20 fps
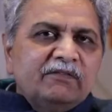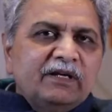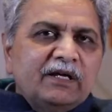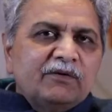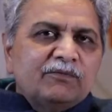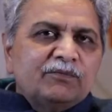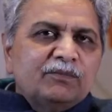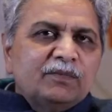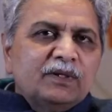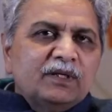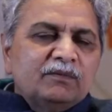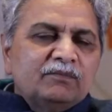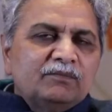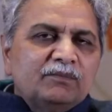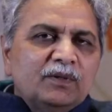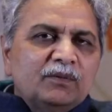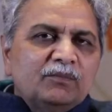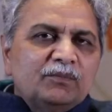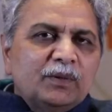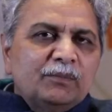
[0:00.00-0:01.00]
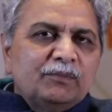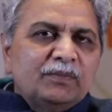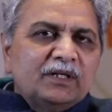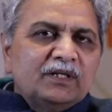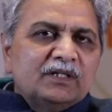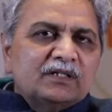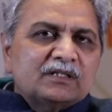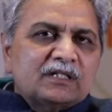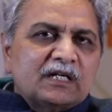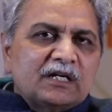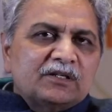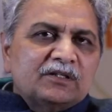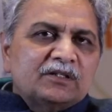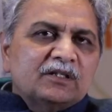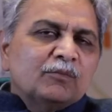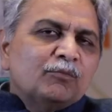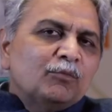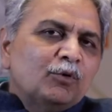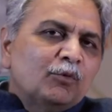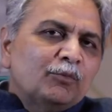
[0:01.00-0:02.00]
we have uh, prepared a
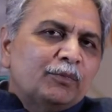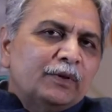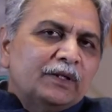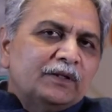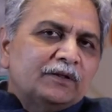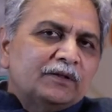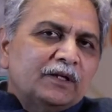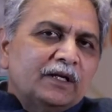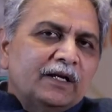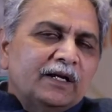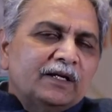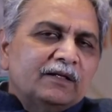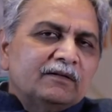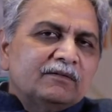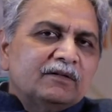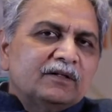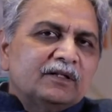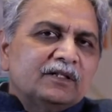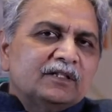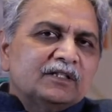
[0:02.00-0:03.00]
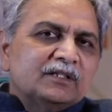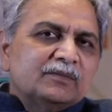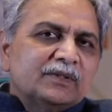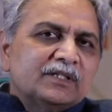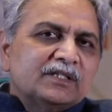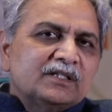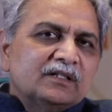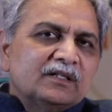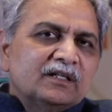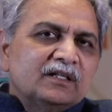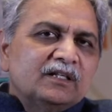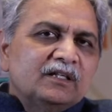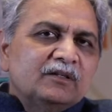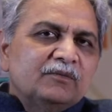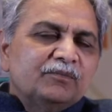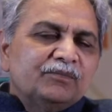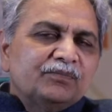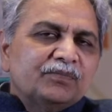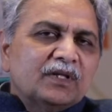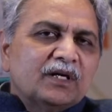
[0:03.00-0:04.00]
strategic blueprint and it is
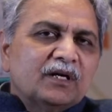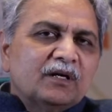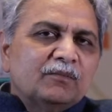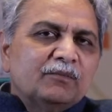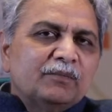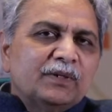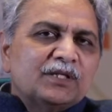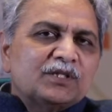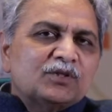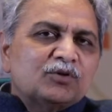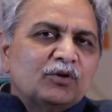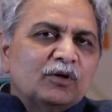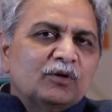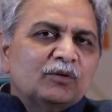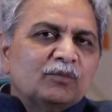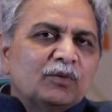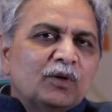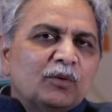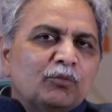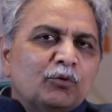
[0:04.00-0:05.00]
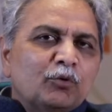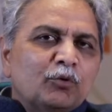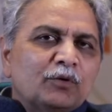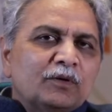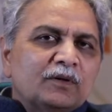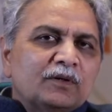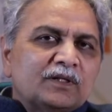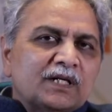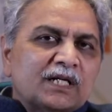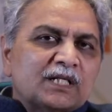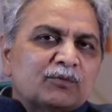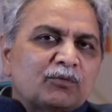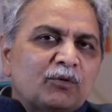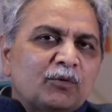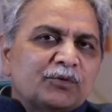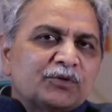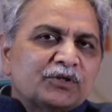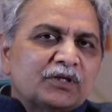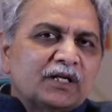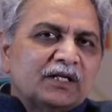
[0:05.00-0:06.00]
basically uh, based on four
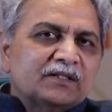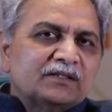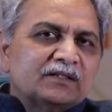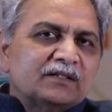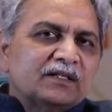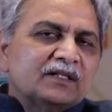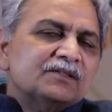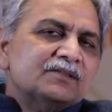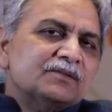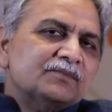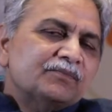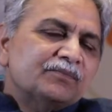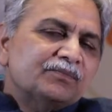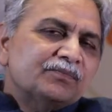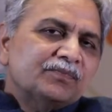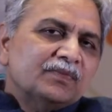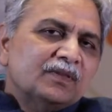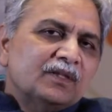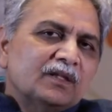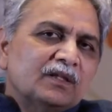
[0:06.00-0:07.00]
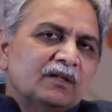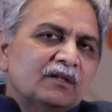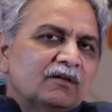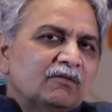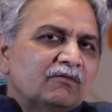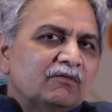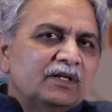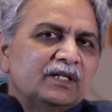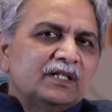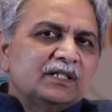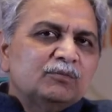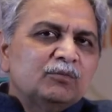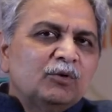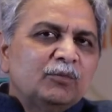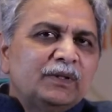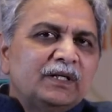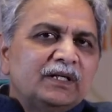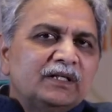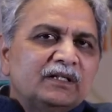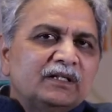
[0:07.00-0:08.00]
transformation agendas. One is
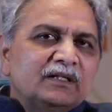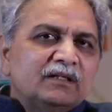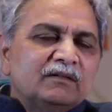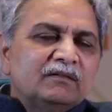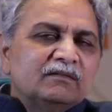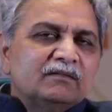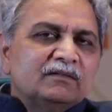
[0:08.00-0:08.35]
mobility,